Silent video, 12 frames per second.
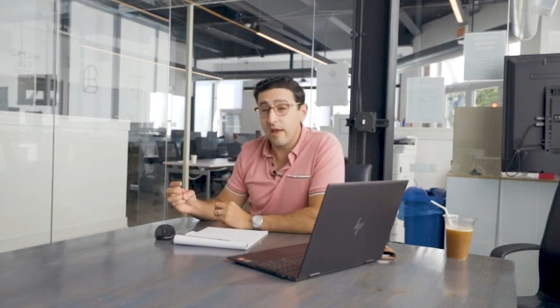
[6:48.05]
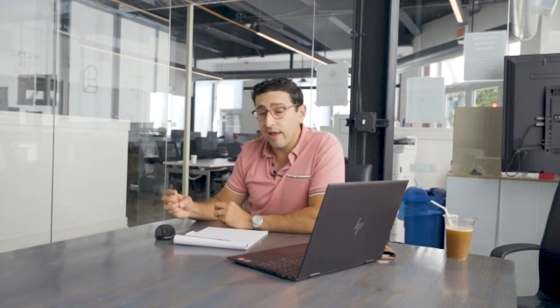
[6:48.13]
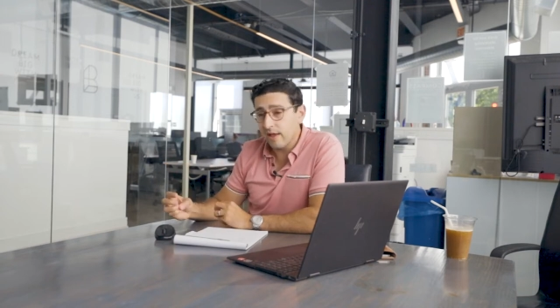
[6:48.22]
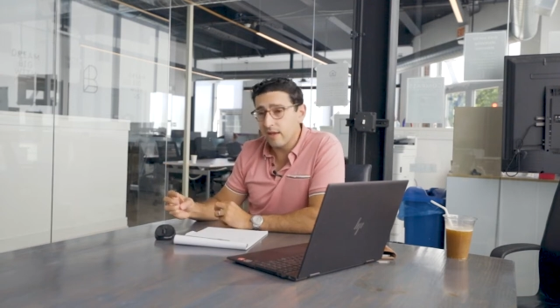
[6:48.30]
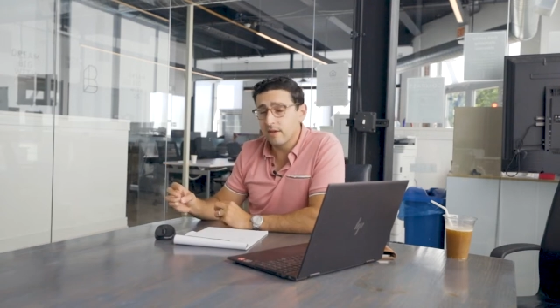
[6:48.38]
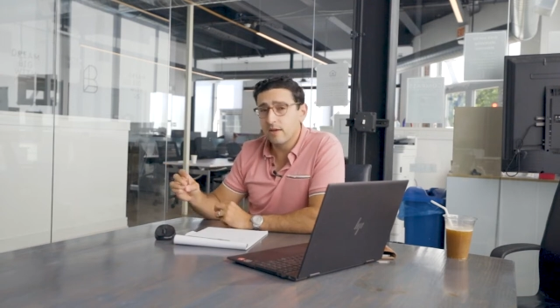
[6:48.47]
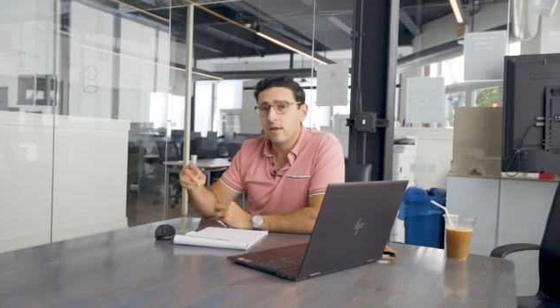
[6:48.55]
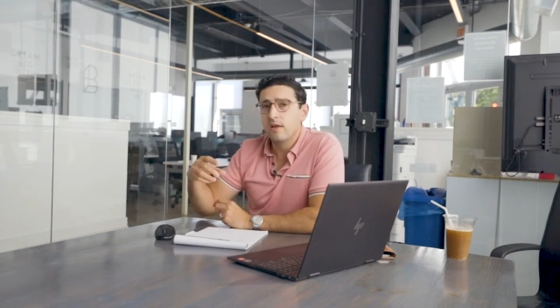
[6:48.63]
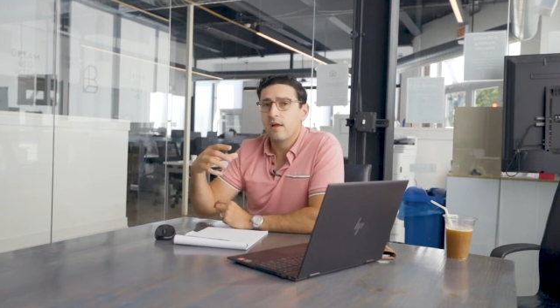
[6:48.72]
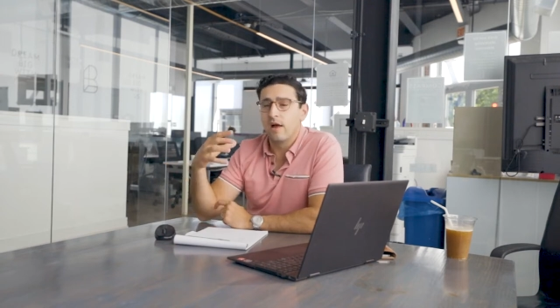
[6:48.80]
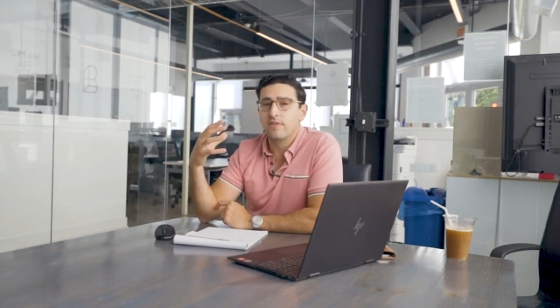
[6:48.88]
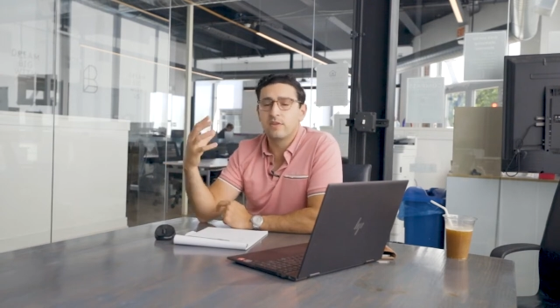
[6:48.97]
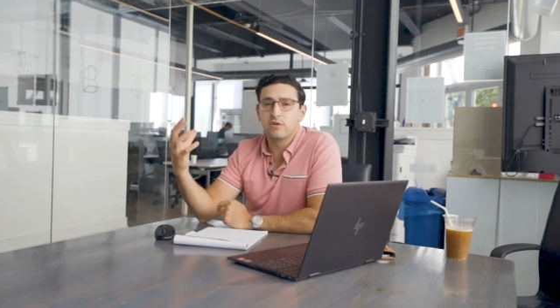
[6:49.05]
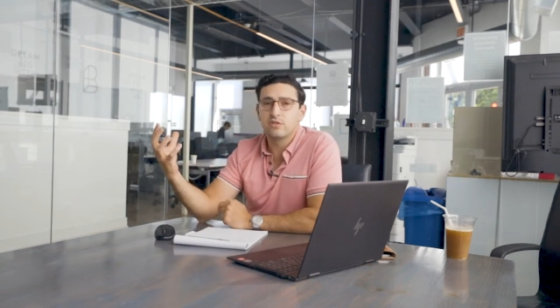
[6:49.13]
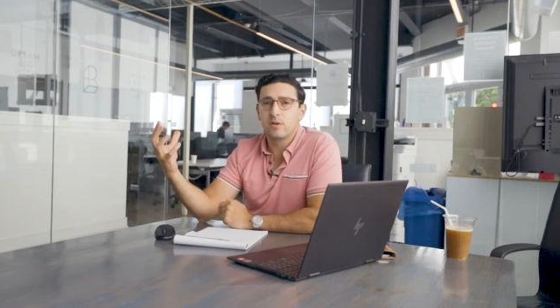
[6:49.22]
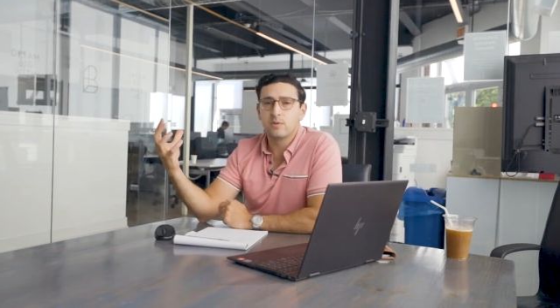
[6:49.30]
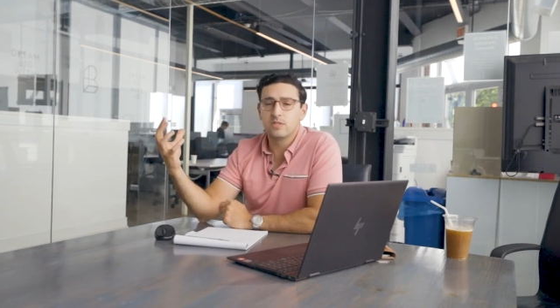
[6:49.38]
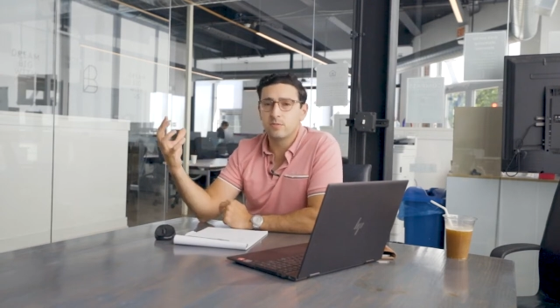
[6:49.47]
And I think there's
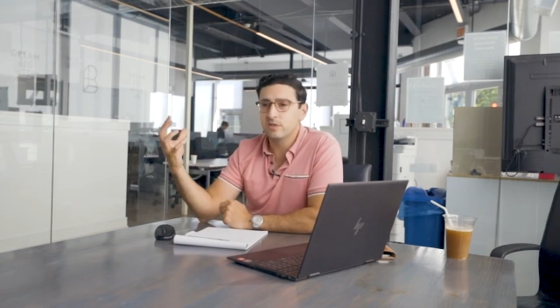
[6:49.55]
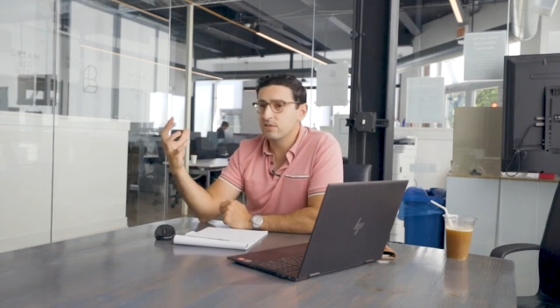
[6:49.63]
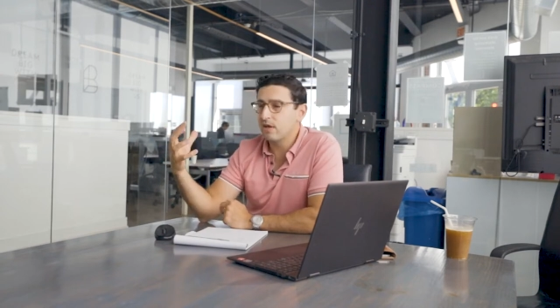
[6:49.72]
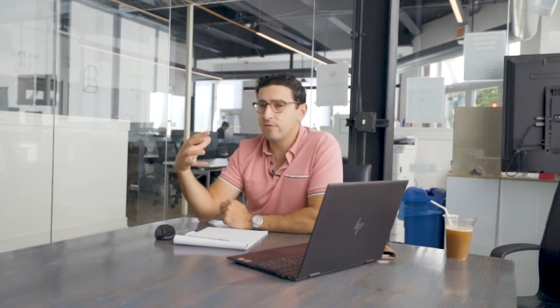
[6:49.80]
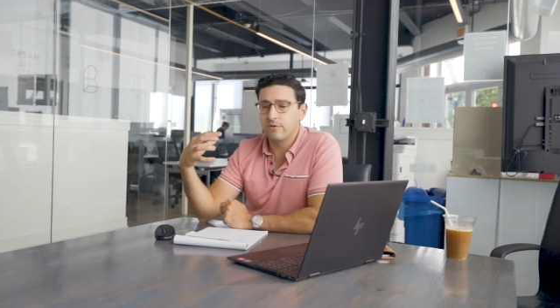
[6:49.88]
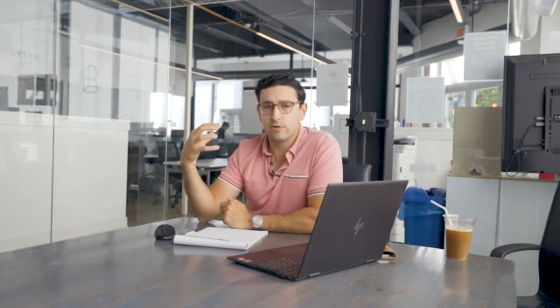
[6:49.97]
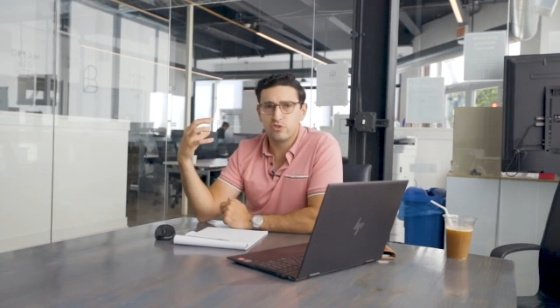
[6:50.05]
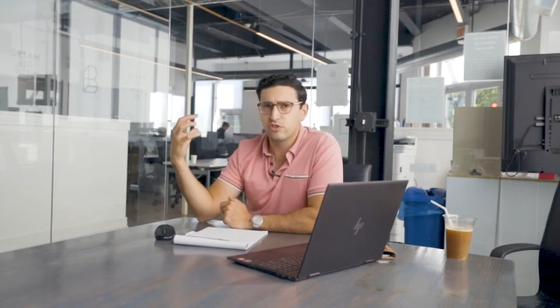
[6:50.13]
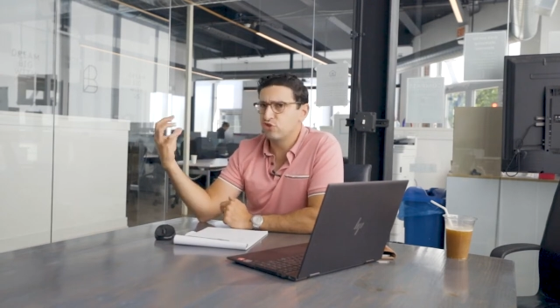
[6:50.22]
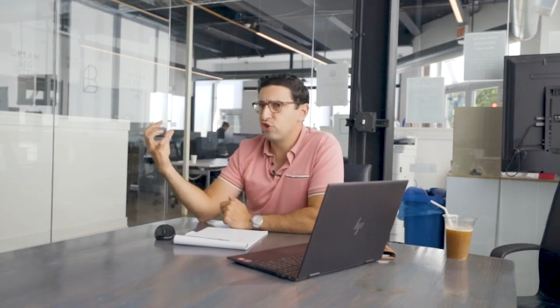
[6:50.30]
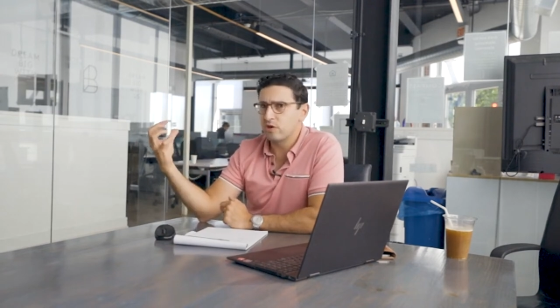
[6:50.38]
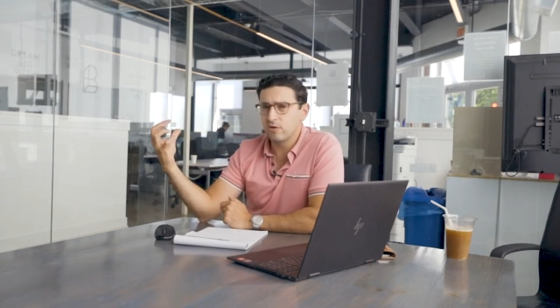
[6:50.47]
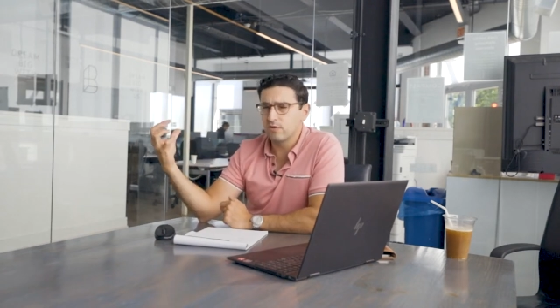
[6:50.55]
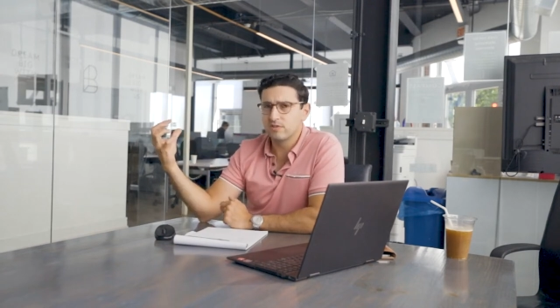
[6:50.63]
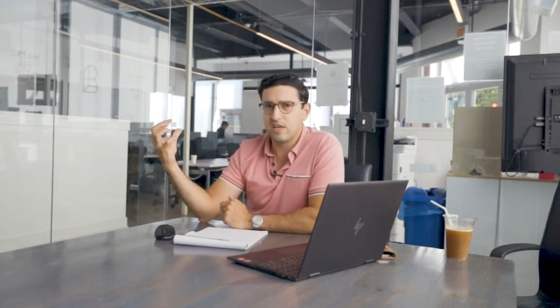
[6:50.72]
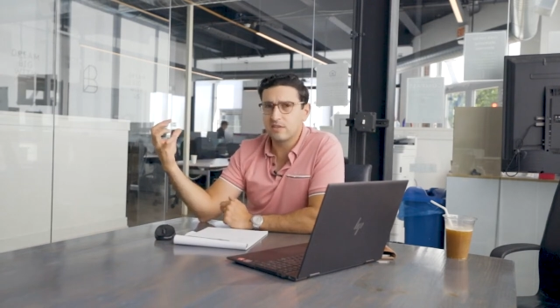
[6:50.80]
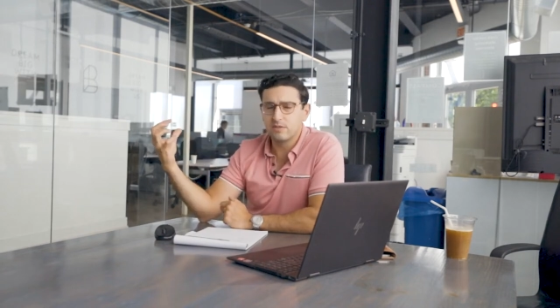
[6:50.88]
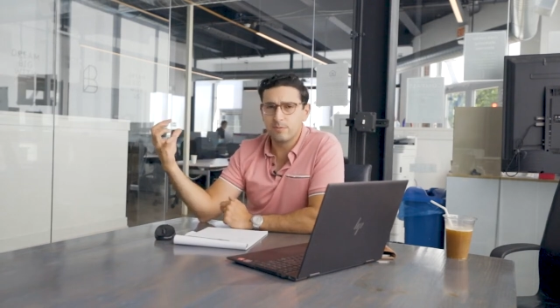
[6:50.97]
something to be said for just general
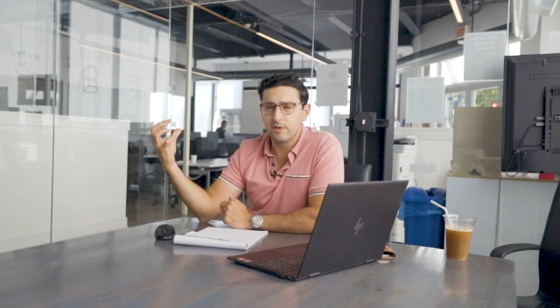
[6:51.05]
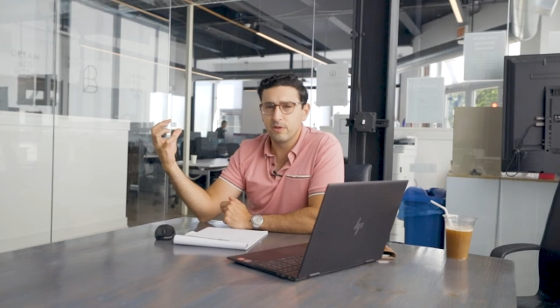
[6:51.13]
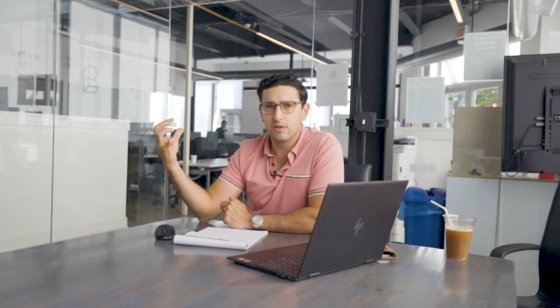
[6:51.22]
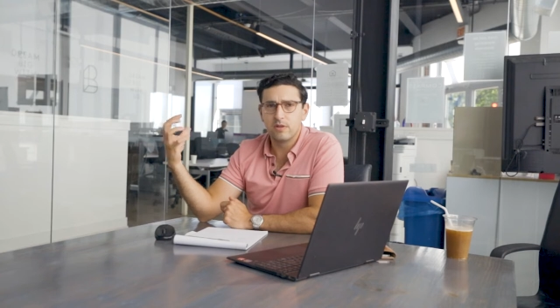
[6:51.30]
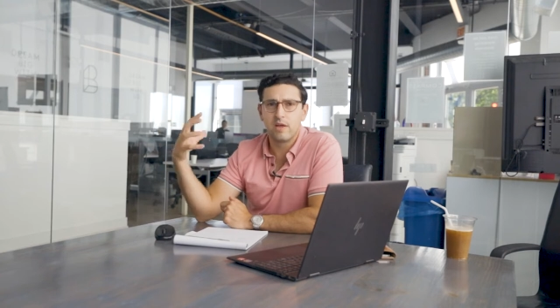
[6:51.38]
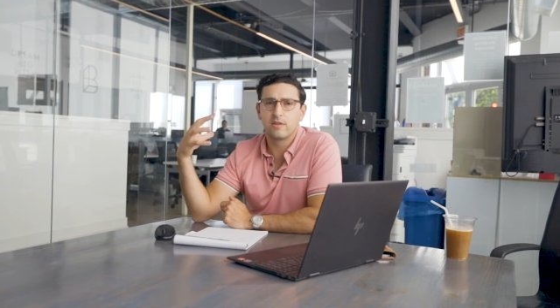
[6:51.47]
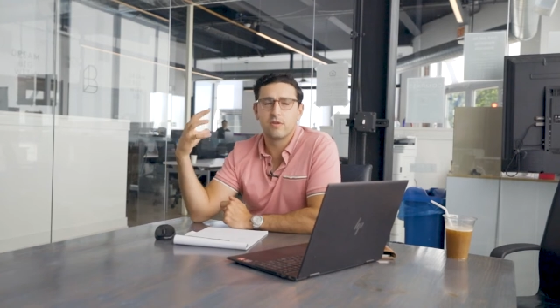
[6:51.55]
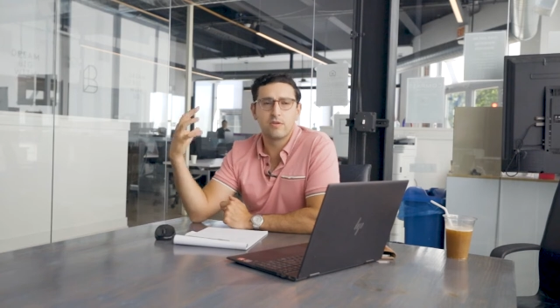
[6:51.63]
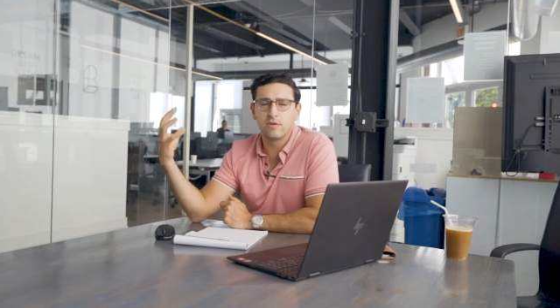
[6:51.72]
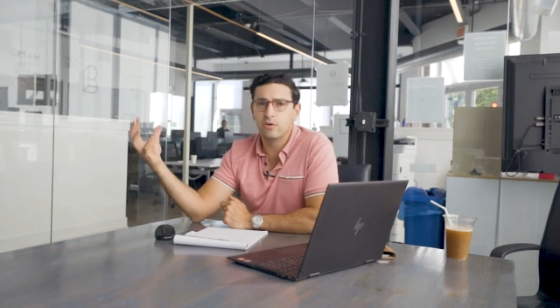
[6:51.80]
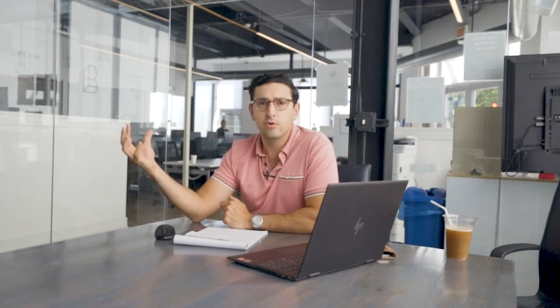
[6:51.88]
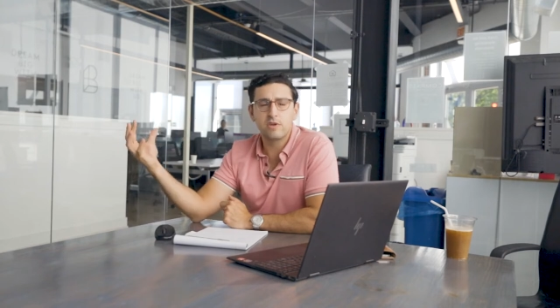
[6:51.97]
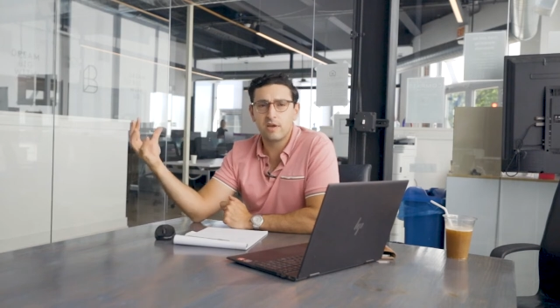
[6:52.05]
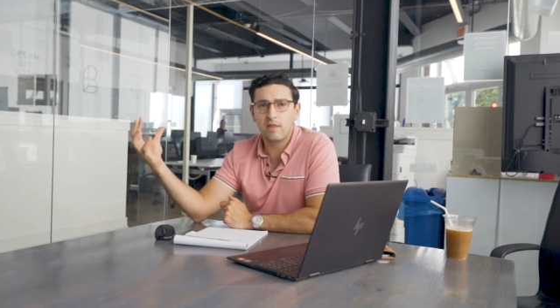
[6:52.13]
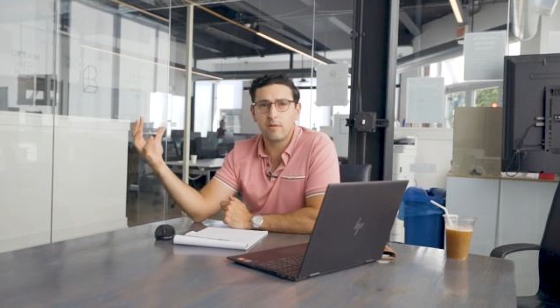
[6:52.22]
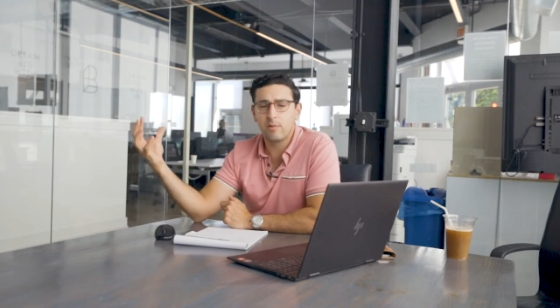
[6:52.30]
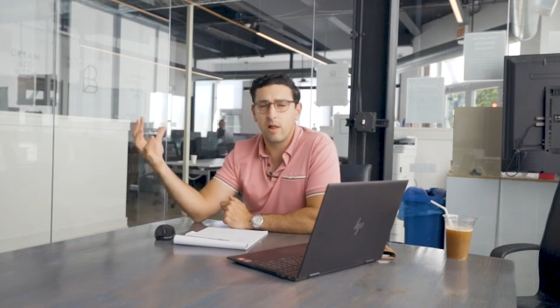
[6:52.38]
sex appeal. Like, they're the new kid on the